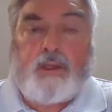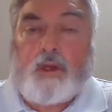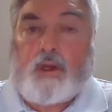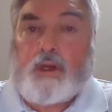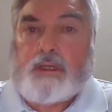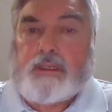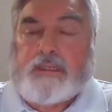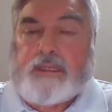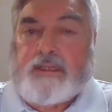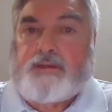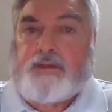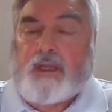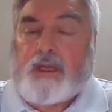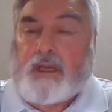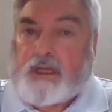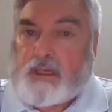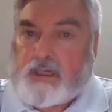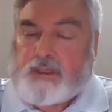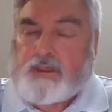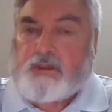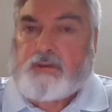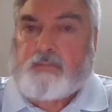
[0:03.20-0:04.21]
There are at least a
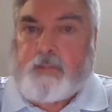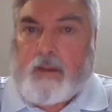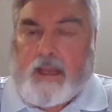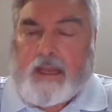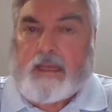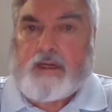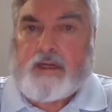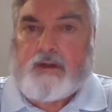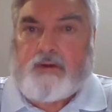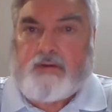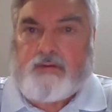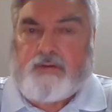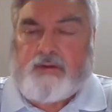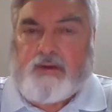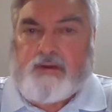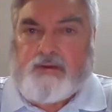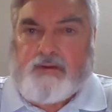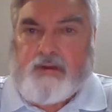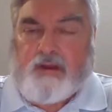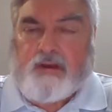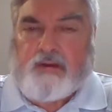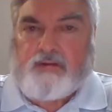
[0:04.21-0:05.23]
hundred patterns
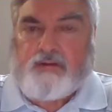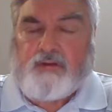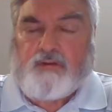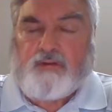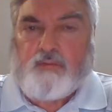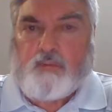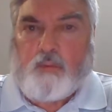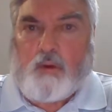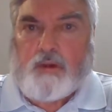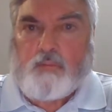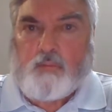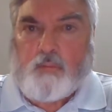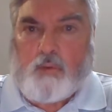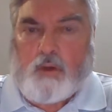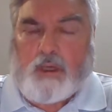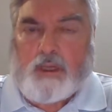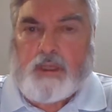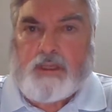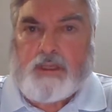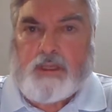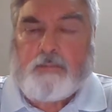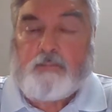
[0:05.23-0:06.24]
in Genesis
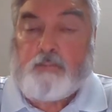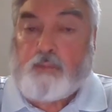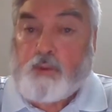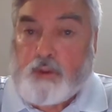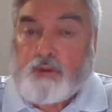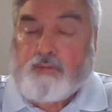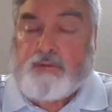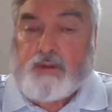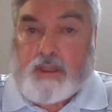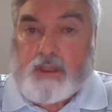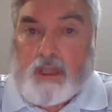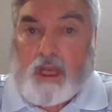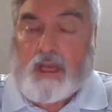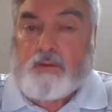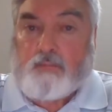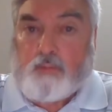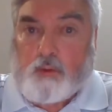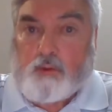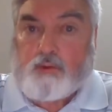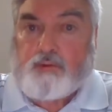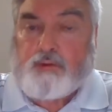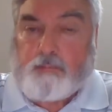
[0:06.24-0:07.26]
1-1 that prove that
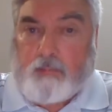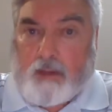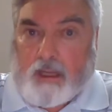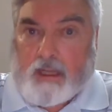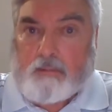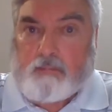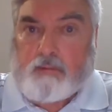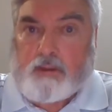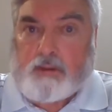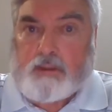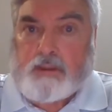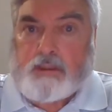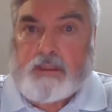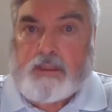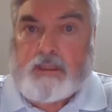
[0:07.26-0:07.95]
God wrote the Bible.